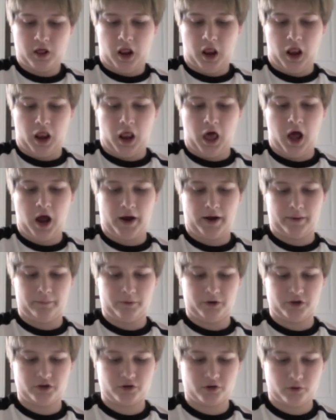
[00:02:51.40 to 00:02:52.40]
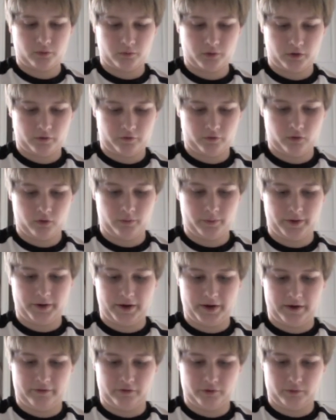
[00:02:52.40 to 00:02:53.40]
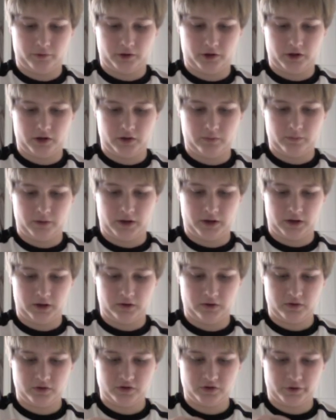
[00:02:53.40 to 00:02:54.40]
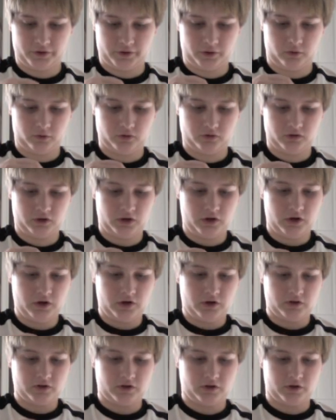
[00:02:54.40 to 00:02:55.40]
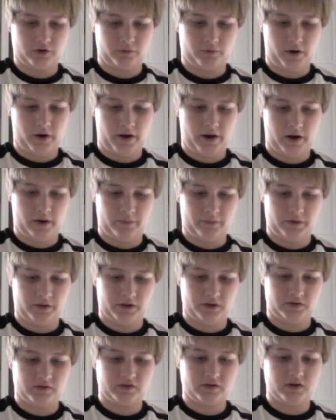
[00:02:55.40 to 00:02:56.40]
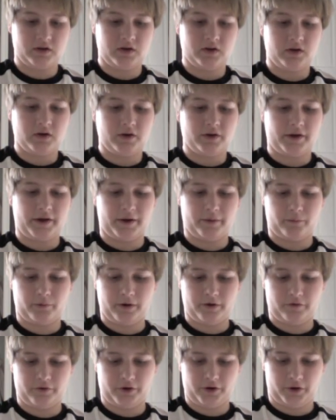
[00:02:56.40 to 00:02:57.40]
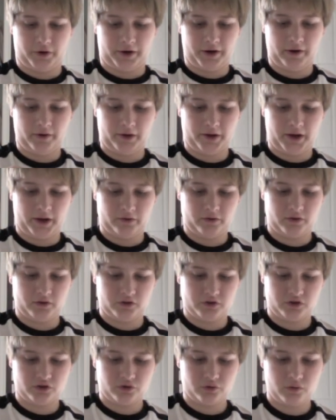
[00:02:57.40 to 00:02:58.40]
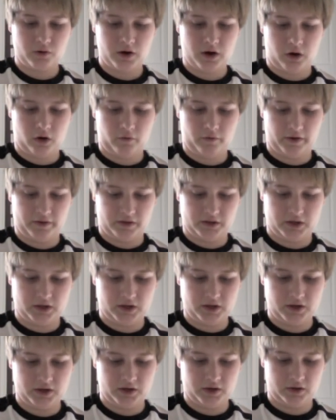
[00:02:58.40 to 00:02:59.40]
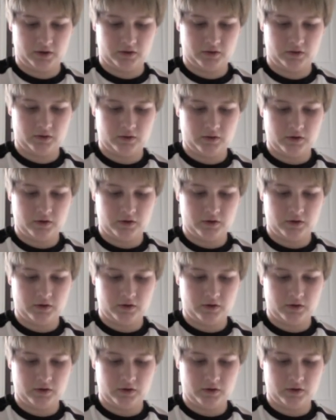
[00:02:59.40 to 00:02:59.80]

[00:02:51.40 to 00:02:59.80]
line, but you don't want to fold them in half. You want to keep making those circles until you run out of beads. And whenever you're counting out those 12 at the end,